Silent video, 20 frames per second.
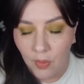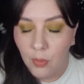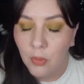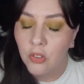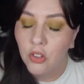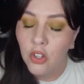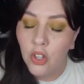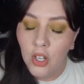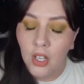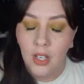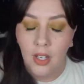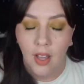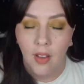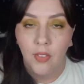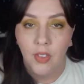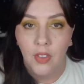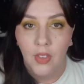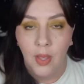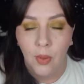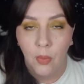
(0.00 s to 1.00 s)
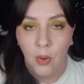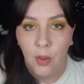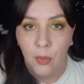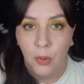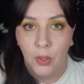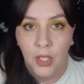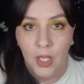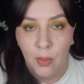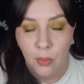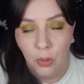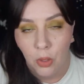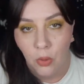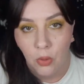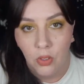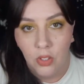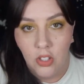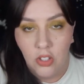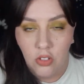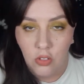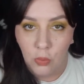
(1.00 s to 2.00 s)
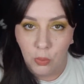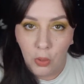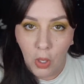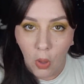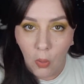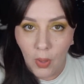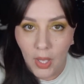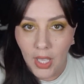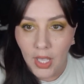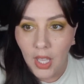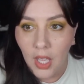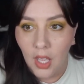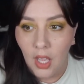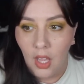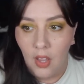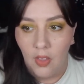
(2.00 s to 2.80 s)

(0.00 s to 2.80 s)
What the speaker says: It was good enough that they were able to keep their relationship going.